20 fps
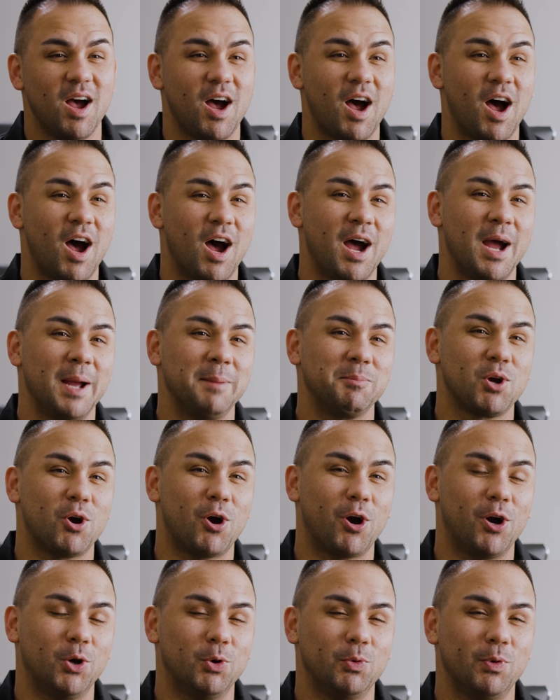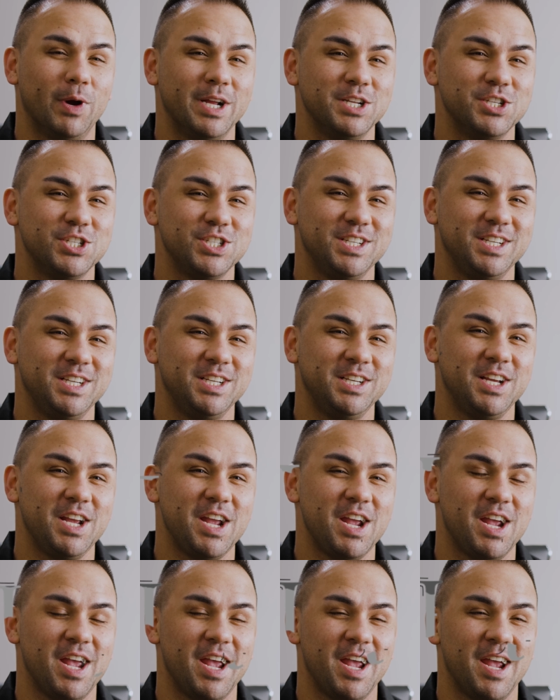I'm Carl Wenshi,
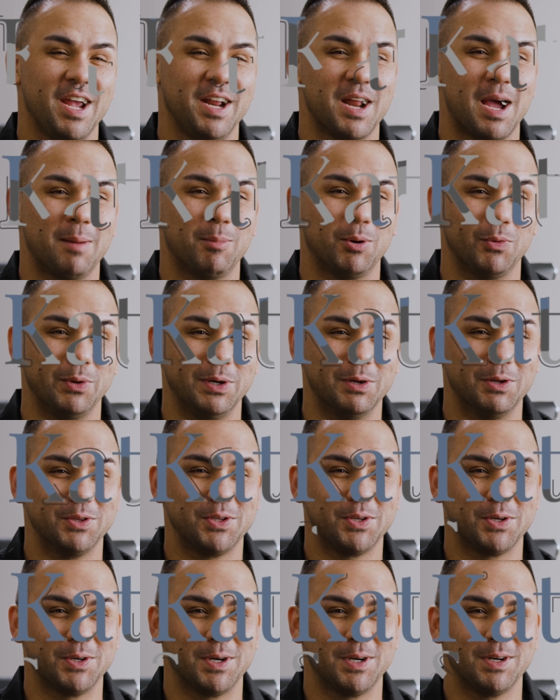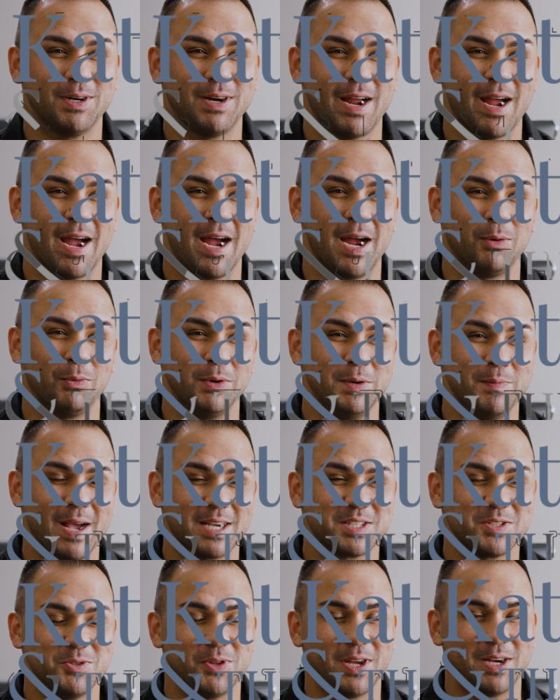and I'm a realtor at
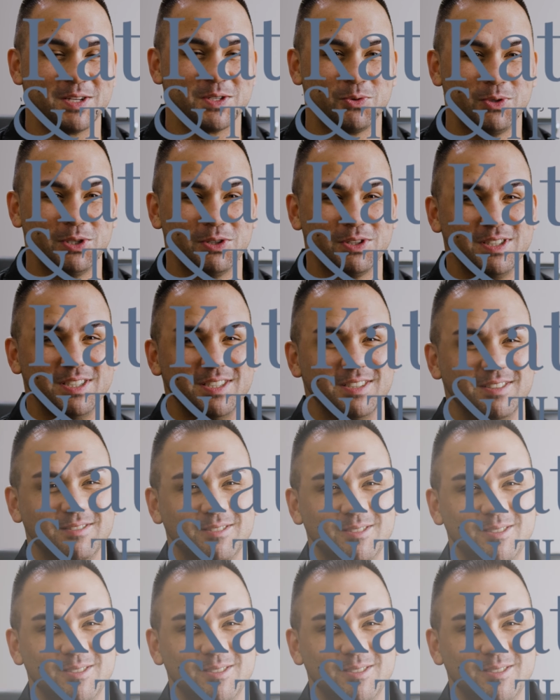REMAX 2000 Realty.